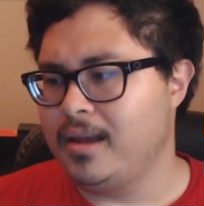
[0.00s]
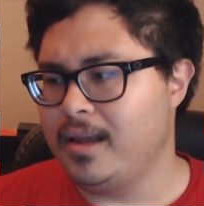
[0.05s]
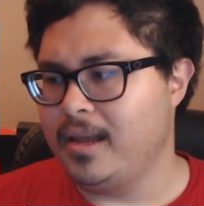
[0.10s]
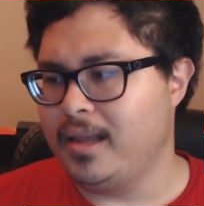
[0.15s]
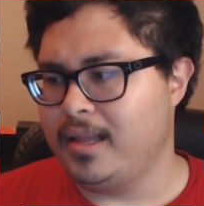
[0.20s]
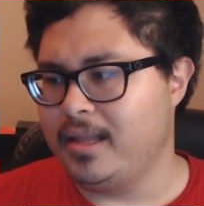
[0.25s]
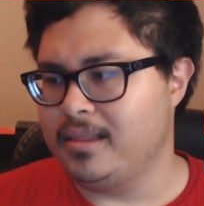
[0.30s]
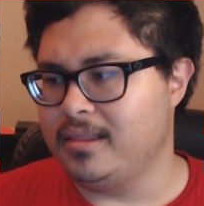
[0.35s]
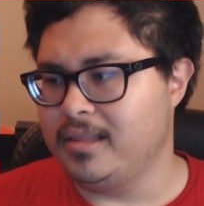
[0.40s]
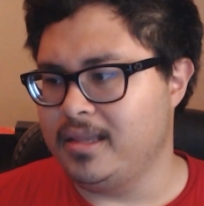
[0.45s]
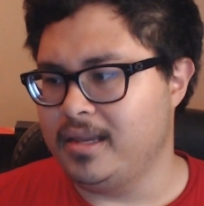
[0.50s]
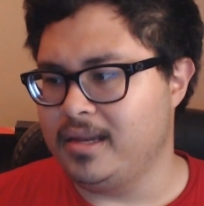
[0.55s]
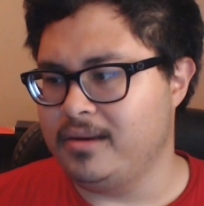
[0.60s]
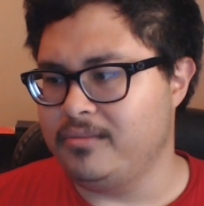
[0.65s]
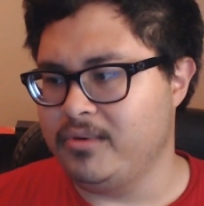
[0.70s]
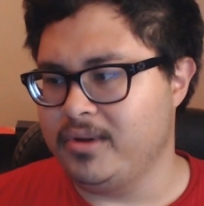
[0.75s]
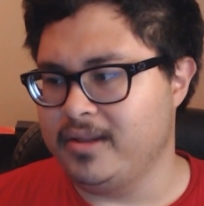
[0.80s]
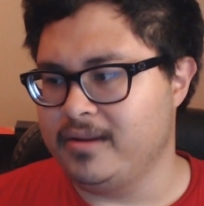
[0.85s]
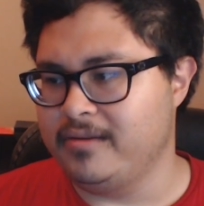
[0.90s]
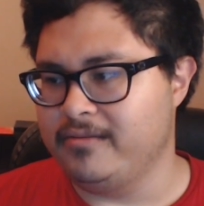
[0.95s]
And then
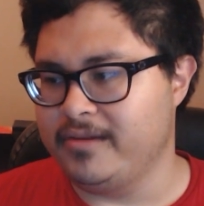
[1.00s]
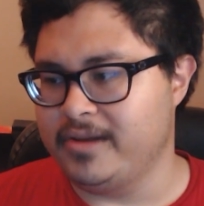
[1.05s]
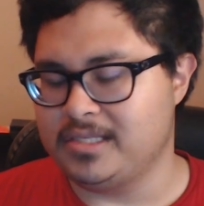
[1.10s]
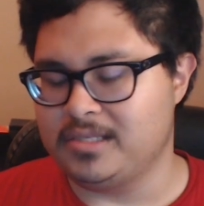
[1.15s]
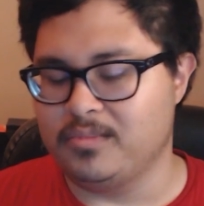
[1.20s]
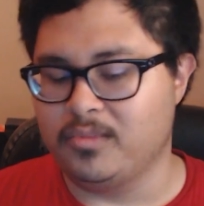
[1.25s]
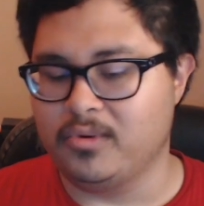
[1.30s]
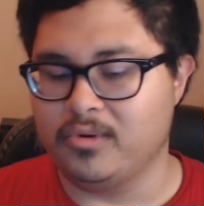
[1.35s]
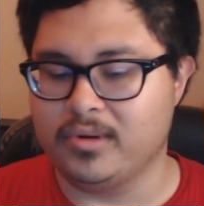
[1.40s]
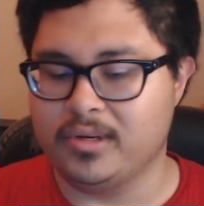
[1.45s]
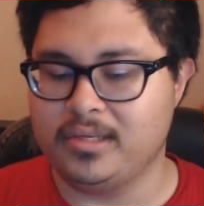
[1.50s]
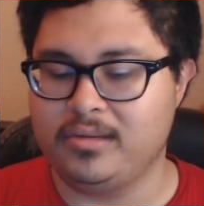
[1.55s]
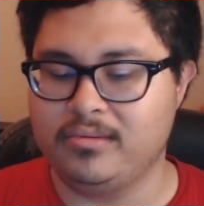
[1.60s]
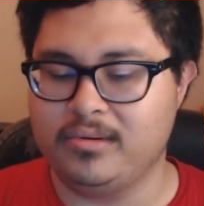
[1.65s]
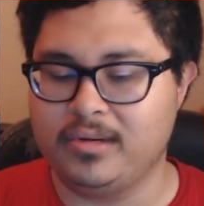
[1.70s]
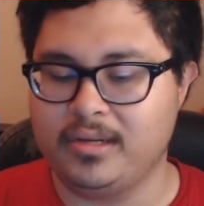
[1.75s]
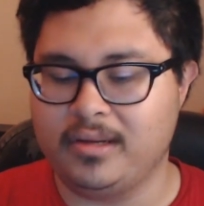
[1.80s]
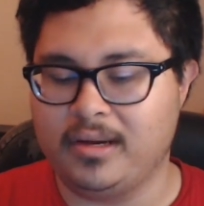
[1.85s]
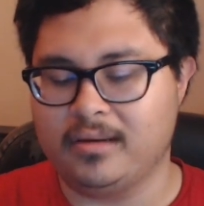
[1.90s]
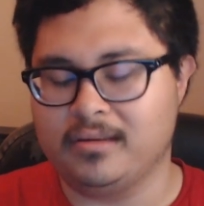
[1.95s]
we invest more
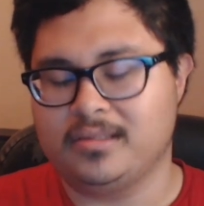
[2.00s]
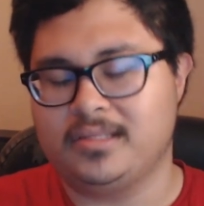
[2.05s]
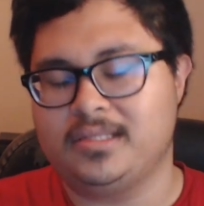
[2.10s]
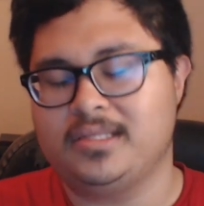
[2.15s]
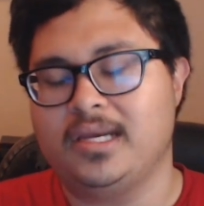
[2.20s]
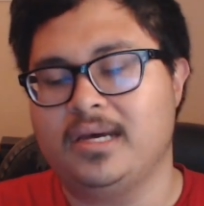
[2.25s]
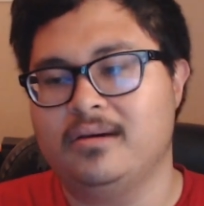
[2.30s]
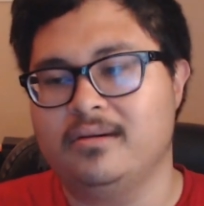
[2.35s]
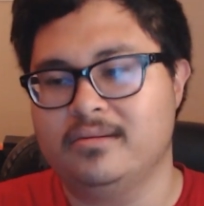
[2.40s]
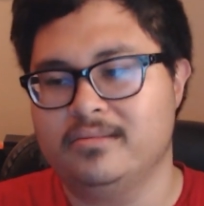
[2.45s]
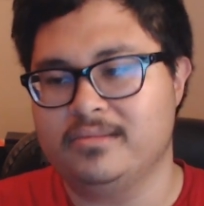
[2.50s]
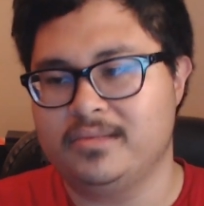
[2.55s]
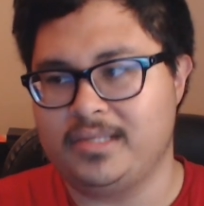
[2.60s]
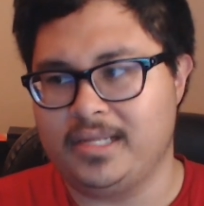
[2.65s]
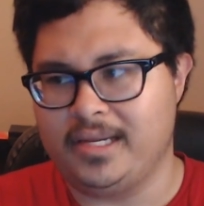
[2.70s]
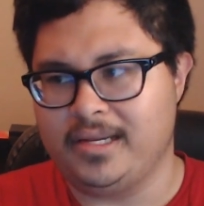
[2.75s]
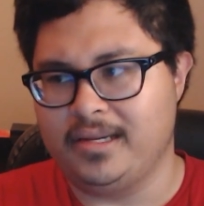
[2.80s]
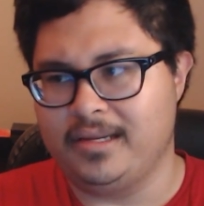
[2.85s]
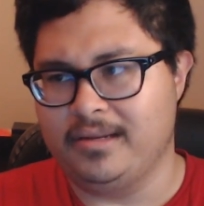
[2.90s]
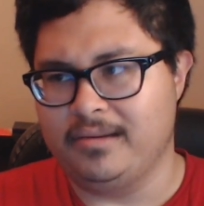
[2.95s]
into it ourselves.
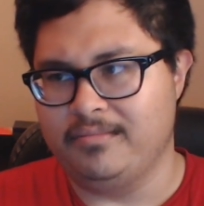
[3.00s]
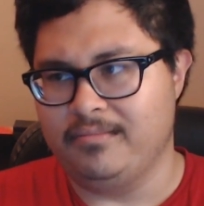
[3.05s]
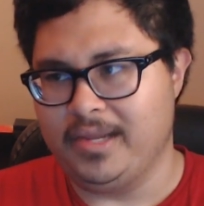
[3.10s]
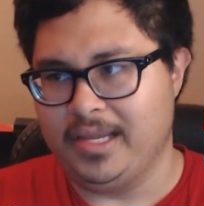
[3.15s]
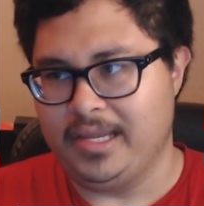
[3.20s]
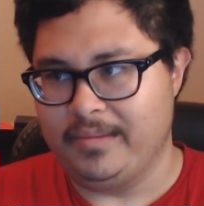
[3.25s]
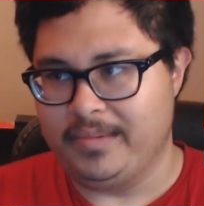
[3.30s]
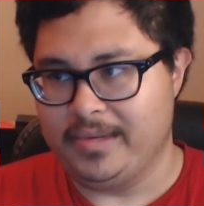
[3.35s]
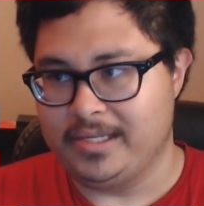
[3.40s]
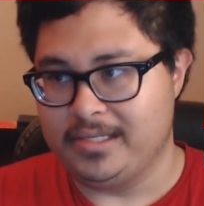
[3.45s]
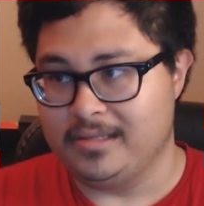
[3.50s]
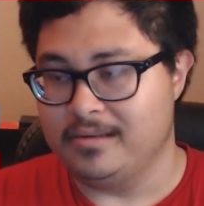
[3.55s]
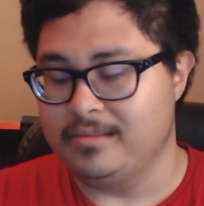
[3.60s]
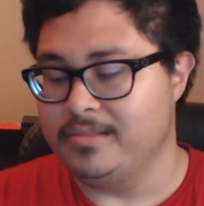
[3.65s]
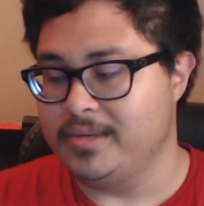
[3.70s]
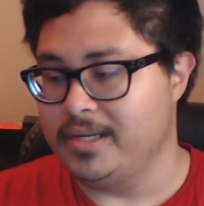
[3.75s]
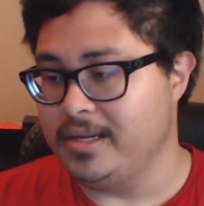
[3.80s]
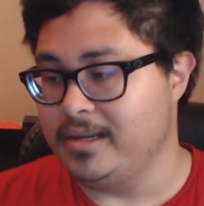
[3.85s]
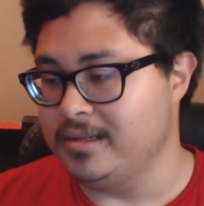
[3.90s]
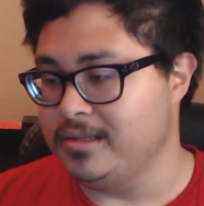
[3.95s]
And maybe
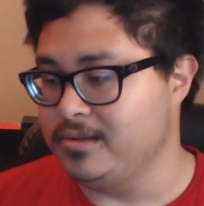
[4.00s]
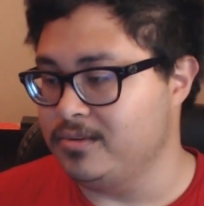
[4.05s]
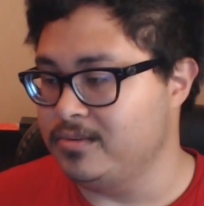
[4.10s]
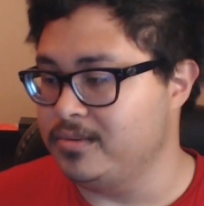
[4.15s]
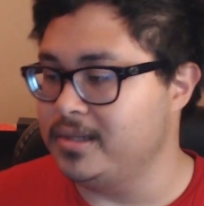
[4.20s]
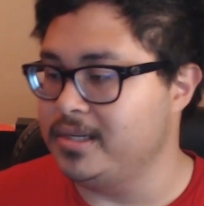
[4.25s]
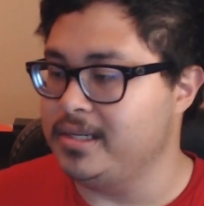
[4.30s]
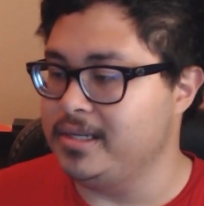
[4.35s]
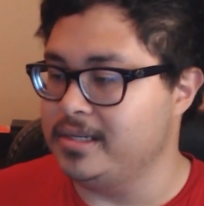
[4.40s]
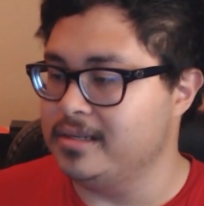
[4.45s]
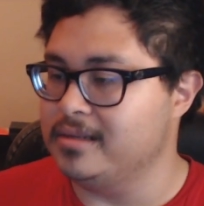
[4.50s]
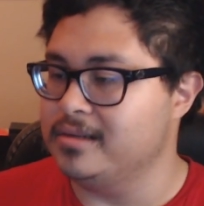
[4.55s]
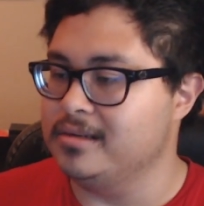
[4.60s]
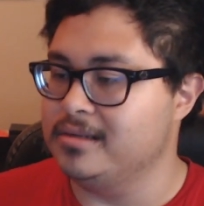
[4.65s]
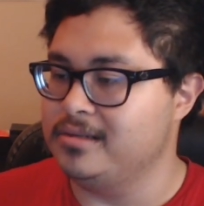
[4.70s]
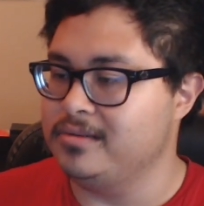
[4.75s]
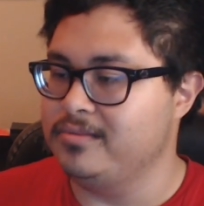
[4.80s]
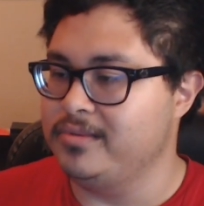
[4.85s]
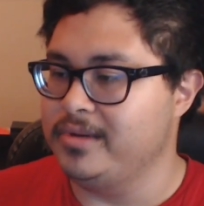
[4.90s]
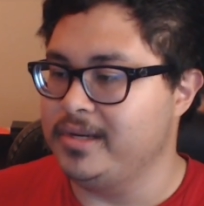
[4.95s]
someday in 20
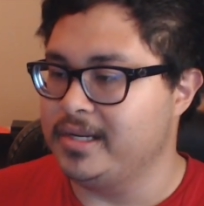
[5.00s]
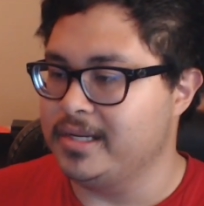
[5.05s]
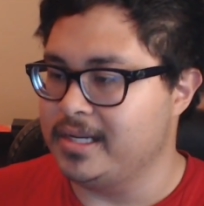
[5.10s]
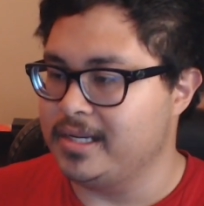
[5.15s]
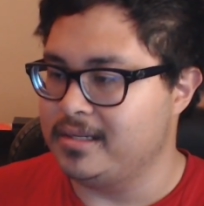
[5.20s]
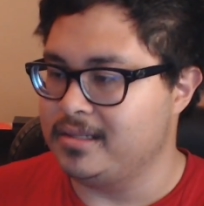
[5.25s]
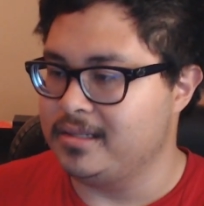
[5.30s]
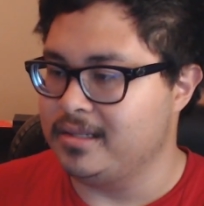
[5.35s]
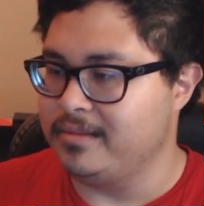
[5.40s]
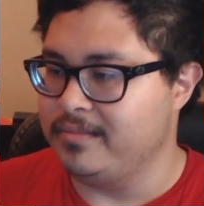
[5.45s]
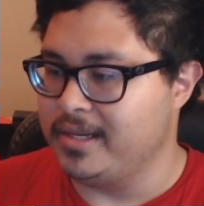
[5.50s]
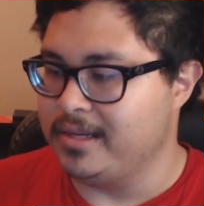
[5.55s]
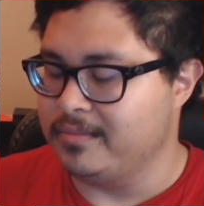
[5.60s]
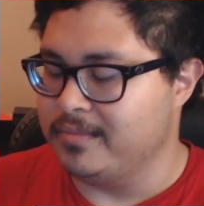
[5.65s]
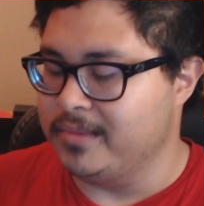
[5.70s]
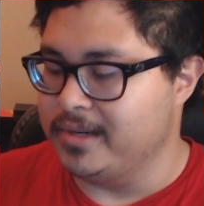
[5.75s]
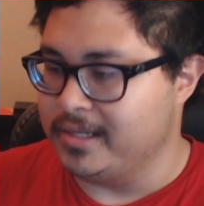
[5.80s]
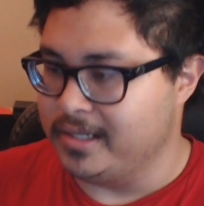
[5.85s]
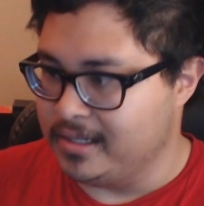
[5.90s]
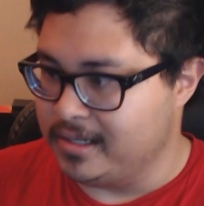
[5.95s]
years, we can actually make
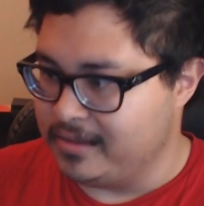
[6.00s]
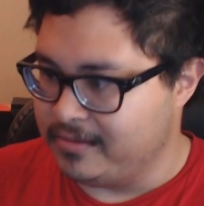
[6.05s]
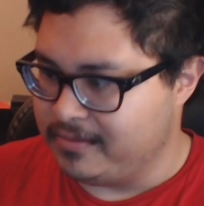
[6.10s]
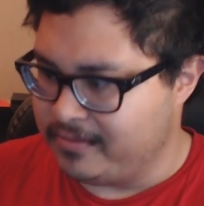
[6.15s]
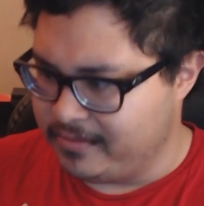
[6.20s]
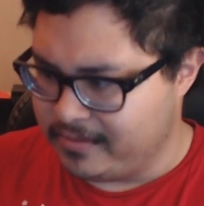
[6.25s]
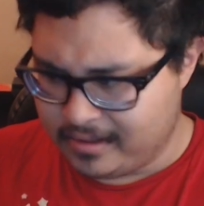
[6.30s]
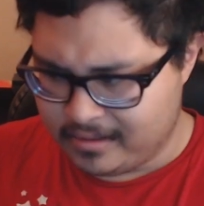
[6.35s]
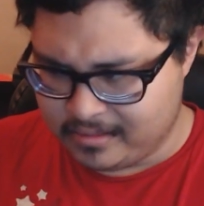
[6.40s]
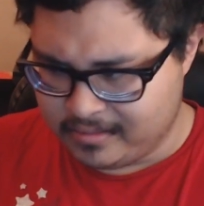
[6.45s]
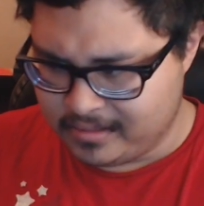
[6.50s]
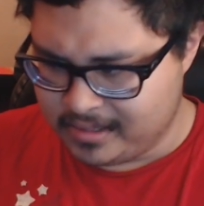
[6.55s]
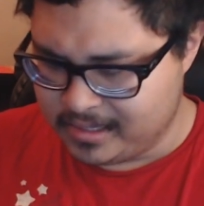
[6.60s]
money off of all